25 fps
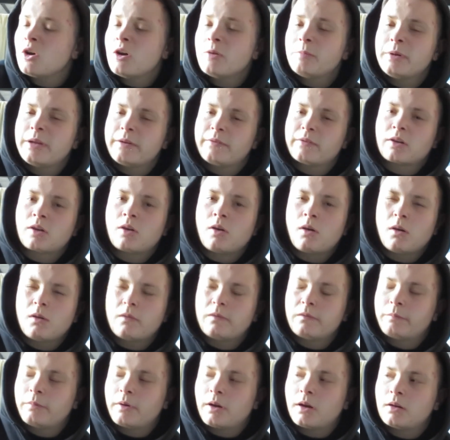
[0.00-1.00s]
got a bit of a
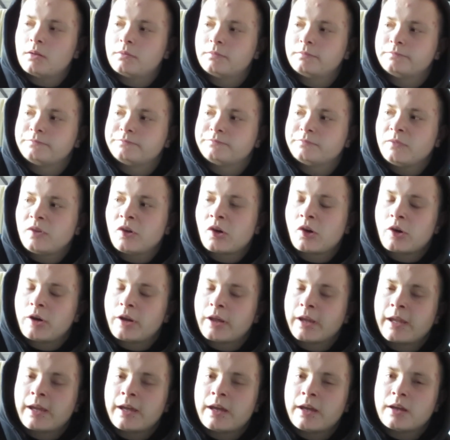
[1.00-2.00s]
cough but you're going
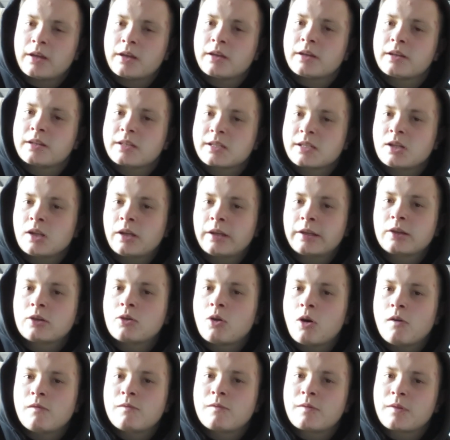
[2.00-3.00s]
to get a slight
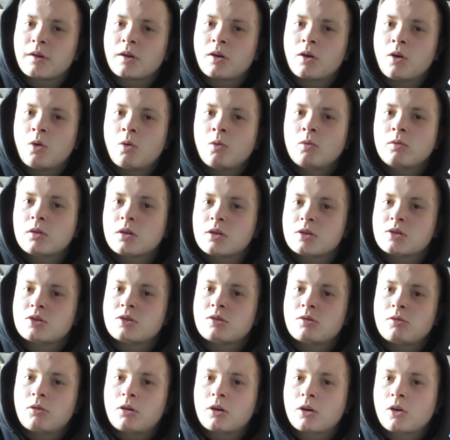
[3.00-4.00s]
cough with a cold because
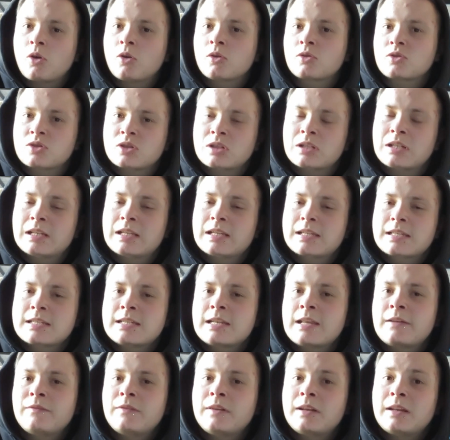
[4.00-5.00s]
you are constantly
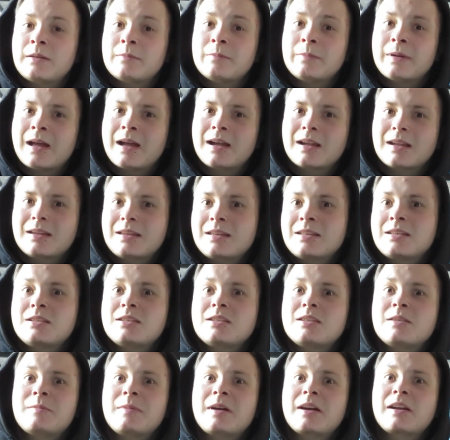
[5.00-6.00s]
sniffing it back
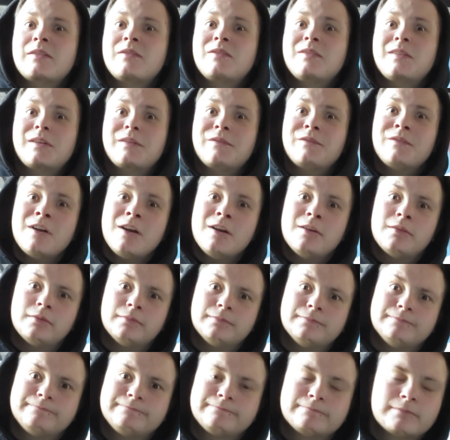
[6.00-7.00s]
into the back of your throat.
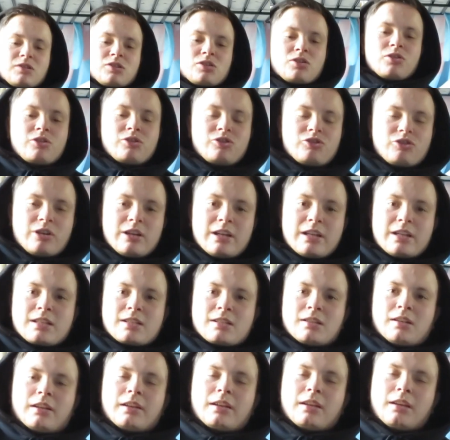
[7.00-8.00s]
The surgery
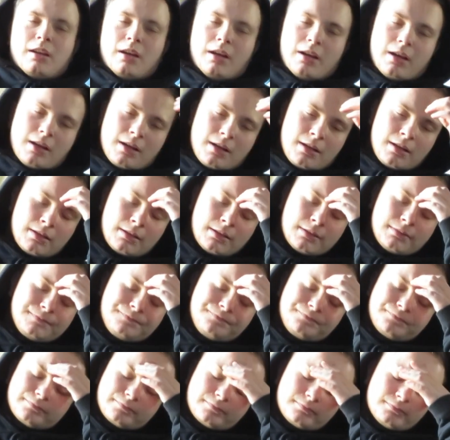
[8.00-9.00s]
is like,
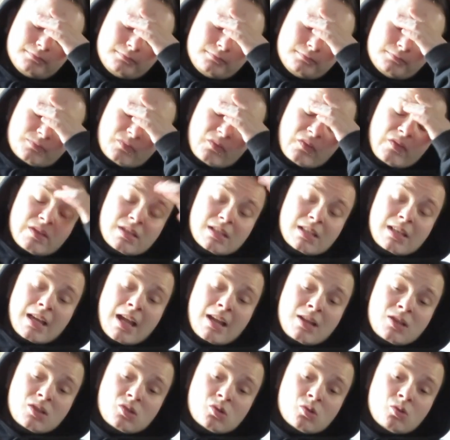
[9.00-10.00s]
if it's
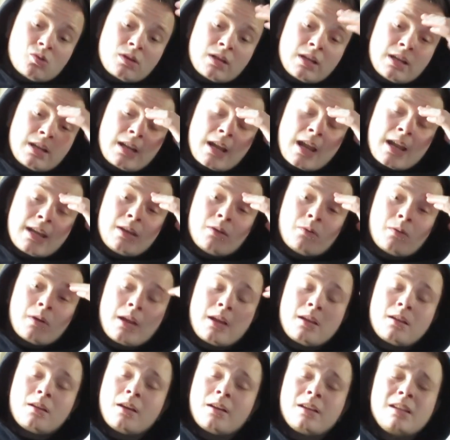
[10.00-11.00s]
cancelled in any
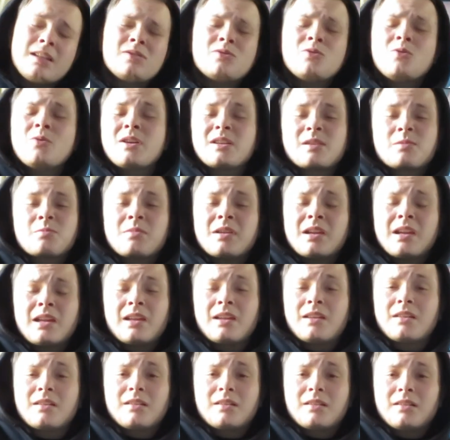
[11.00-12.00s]
way, like it's always me.